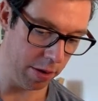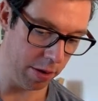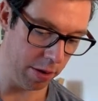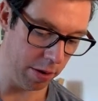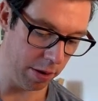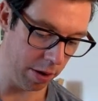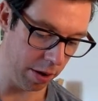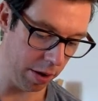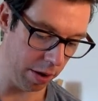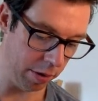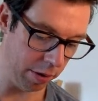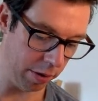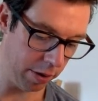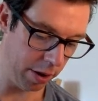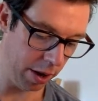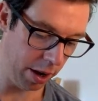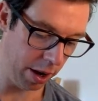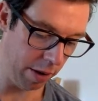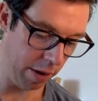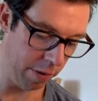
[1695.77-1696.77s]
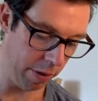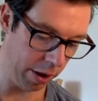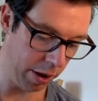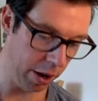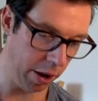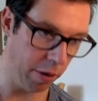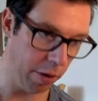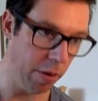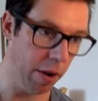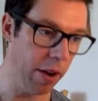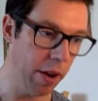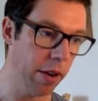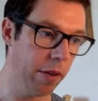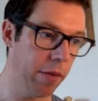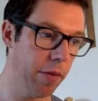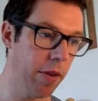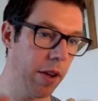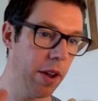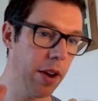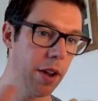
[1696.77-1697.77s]
And I'll see if I can create this
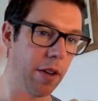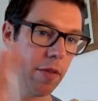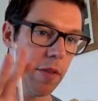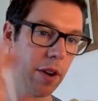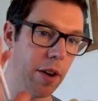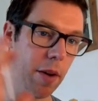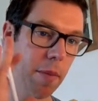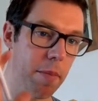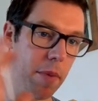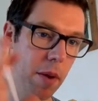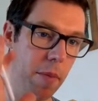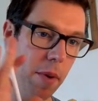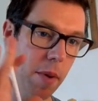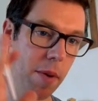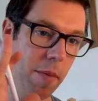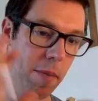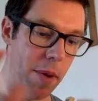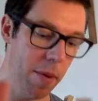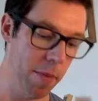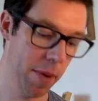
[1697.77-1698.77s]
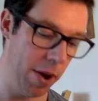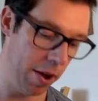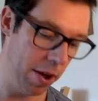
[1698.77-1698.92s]
feeling of it going bada bada bada.